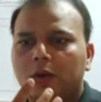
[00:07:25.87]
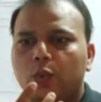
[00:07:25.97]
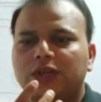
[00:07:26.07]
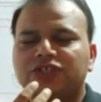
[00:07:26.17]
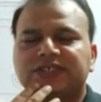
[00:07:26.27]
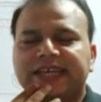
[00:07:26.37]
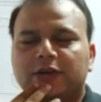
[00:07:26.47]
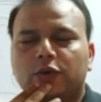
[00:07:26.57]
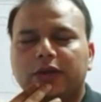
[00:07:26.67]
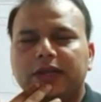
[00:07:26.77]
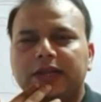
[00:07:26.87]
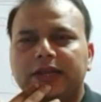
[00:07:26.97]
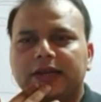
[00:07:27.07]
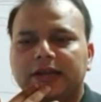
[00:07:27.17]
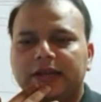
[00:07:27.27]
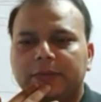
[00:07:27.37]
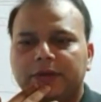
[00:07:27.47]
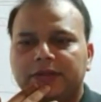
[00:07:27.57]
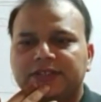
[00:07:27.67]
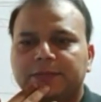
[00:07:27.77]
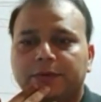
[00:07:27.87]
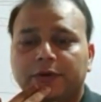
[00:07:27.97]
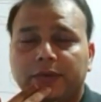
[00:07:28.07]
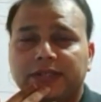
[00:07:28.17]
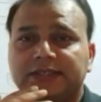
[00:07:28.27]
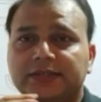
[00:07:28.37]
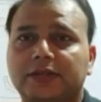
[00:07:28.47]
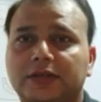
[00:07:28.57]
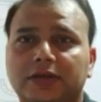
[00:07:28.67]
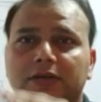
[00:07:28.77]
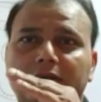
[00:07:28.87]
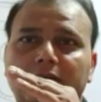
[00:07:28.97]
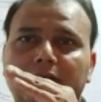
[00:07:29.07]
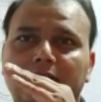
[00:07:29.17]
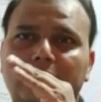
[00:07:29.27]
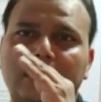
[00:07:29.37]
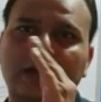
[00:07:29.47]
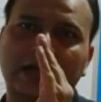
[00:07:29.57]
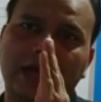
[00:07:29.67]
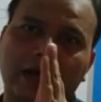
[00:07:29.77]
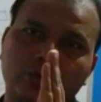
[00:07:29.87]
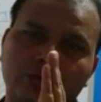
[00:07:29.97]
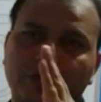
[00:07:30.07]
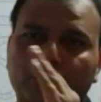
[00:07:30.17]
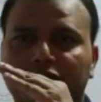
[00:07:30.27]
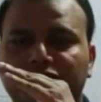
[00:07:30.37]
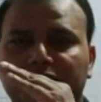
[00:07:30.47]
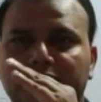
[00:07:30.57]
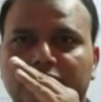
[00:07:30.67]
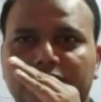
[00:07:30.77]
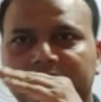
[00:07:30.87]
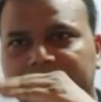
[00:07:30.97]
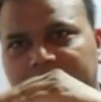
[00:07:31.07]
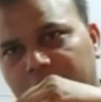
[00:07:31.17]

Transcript: Which sacroiliac ligaments prevents the counter nutation? So this is the